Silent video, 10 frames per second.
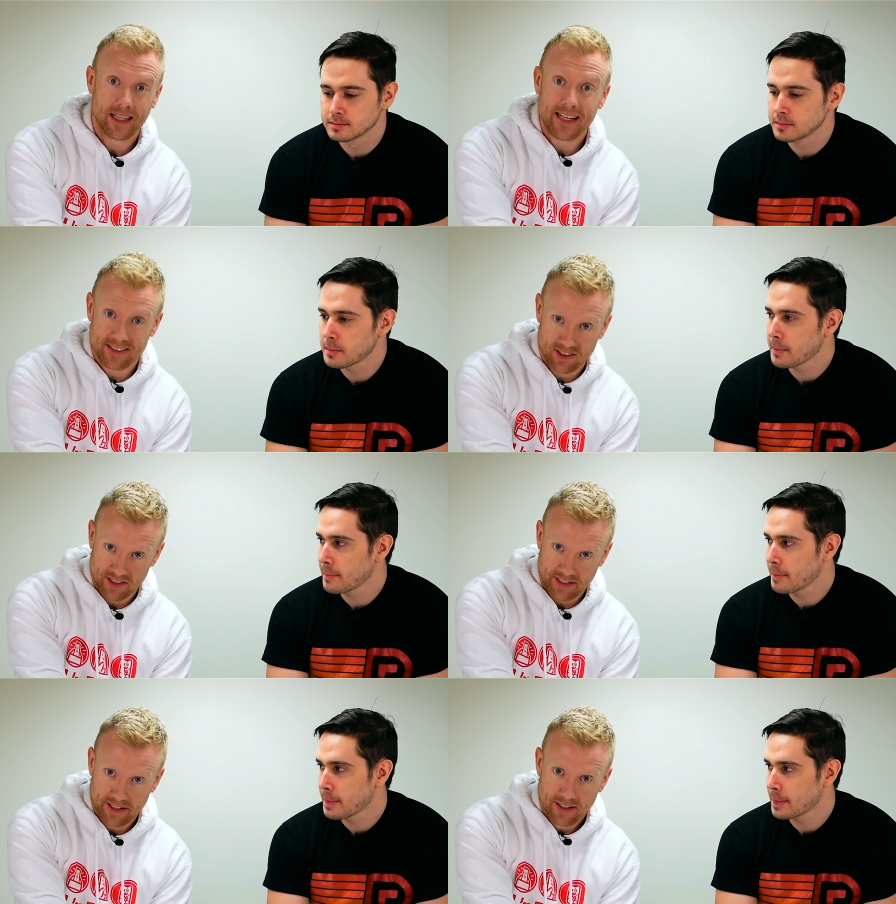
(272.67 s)

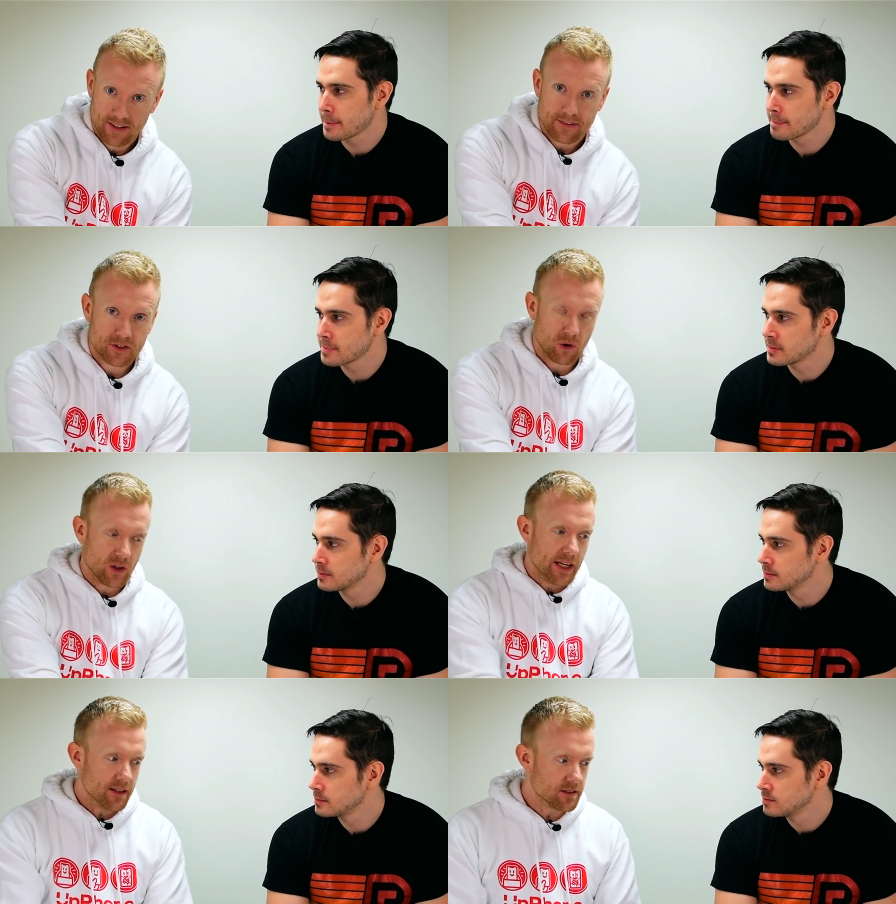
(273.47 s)
Speaker 1: latency. So
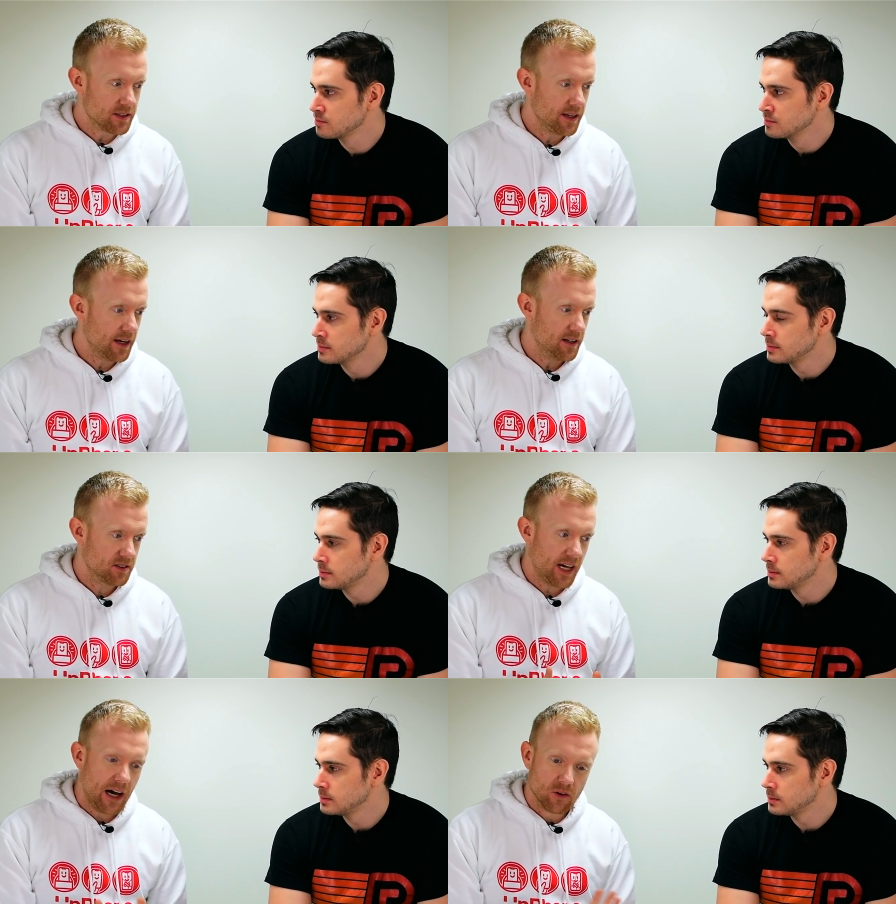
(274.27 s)
latency is
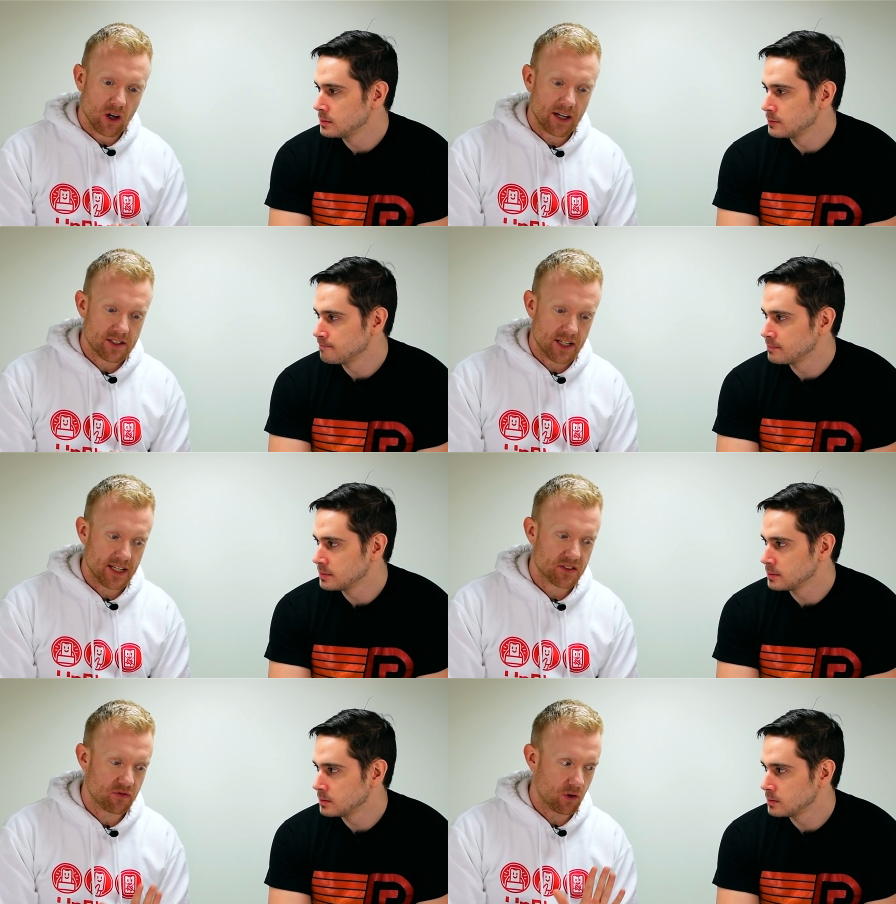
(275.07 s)
how long it
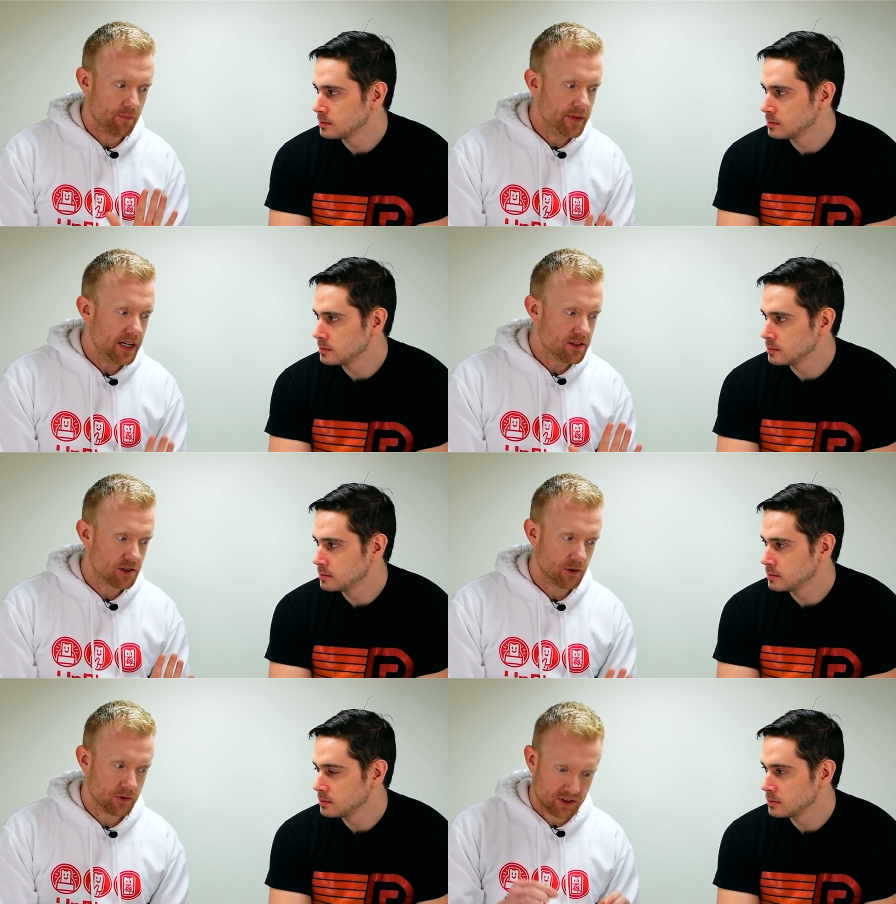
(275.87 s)
takes for me
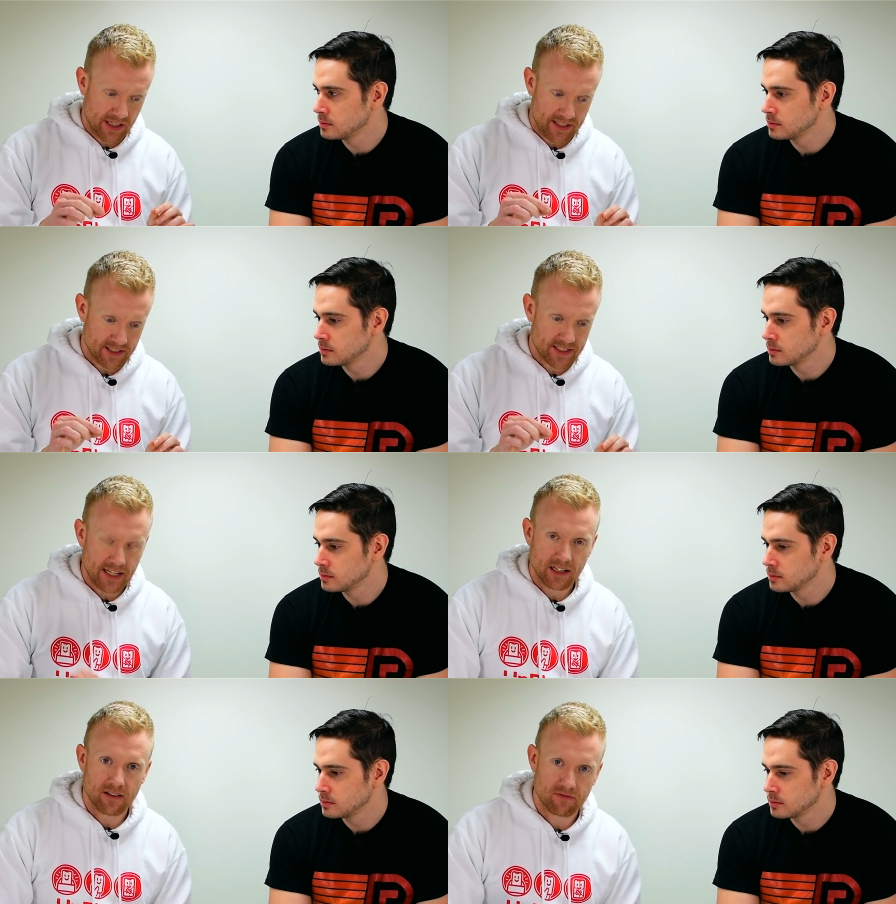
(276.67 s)
to send
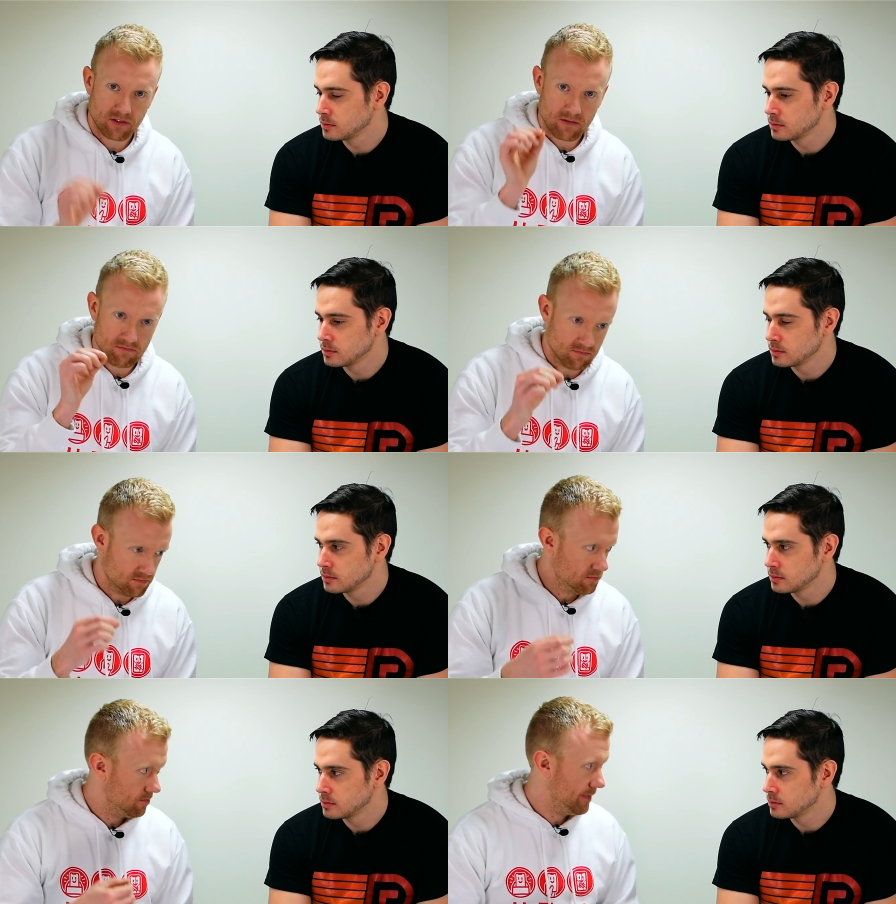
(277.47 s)
data from
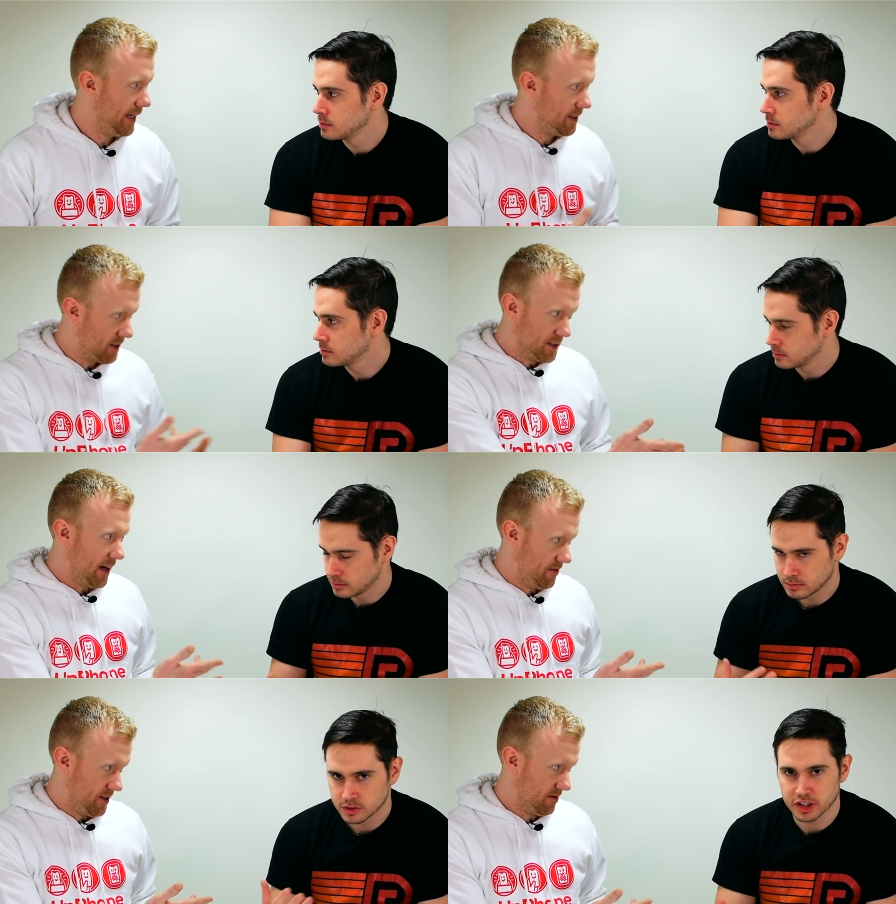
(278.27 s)
me to
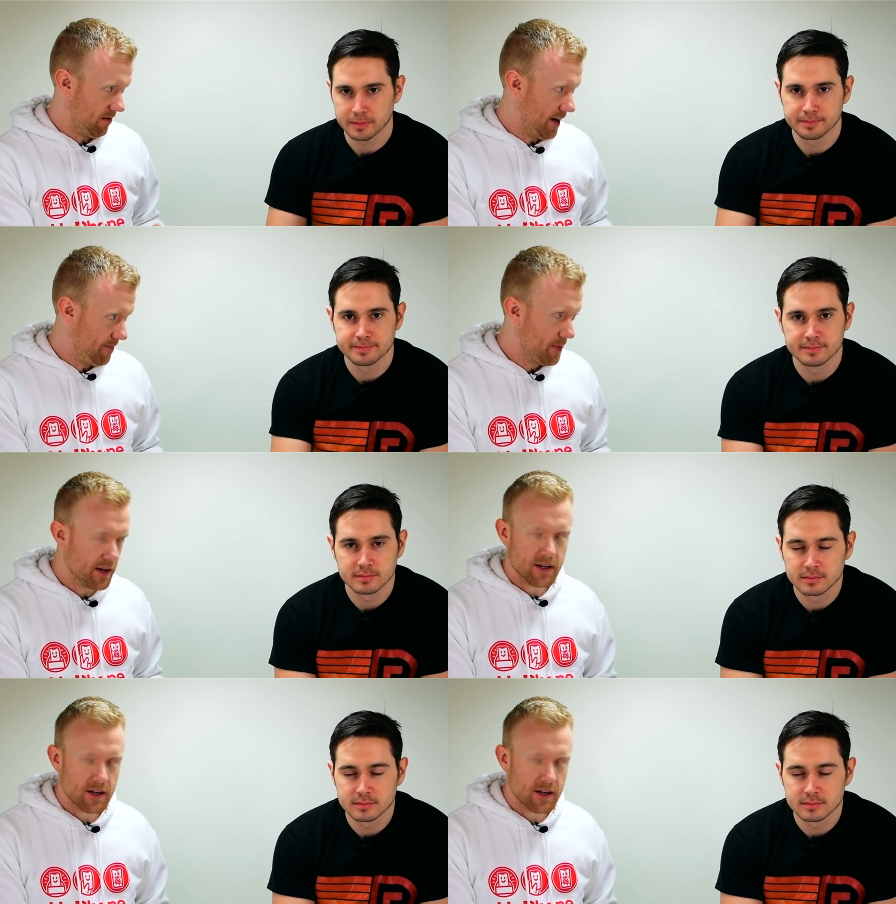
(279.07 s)
David. Sure. Right.